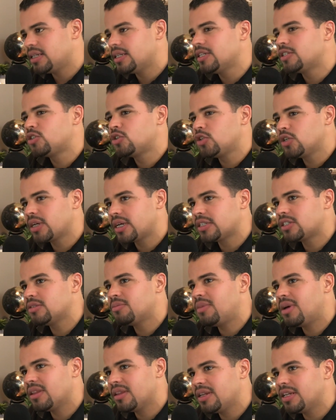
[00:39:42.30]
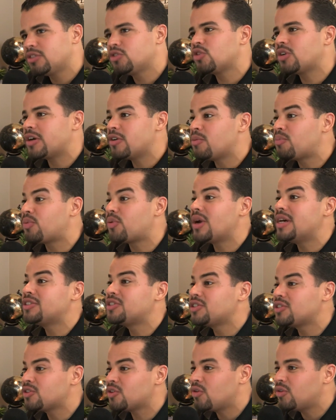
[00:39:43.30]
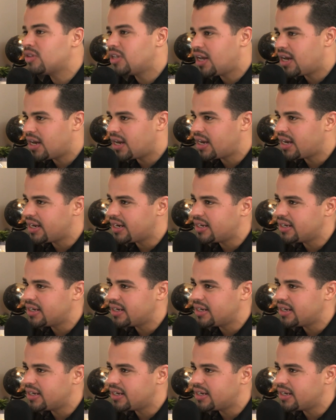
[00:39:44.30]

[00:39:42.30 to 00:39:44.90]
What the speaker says: Yeah, let's look at your presence online.